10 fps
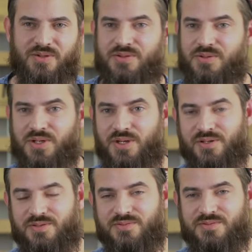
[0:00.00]
or to
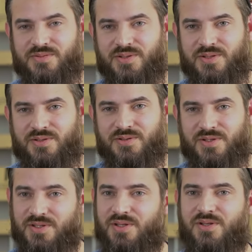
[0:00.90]
her,
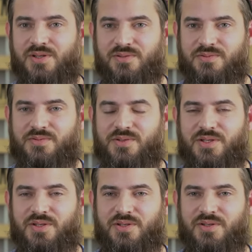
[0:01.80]
isn't it?
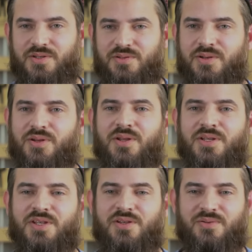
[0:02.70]
You're not
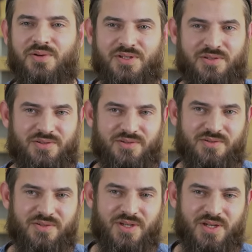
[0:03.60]
asking questions.
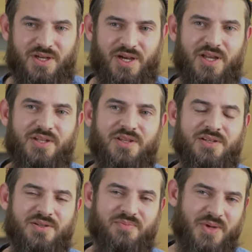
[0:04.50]
And it
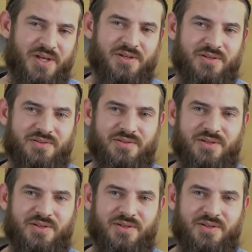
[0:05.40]
doesn't matter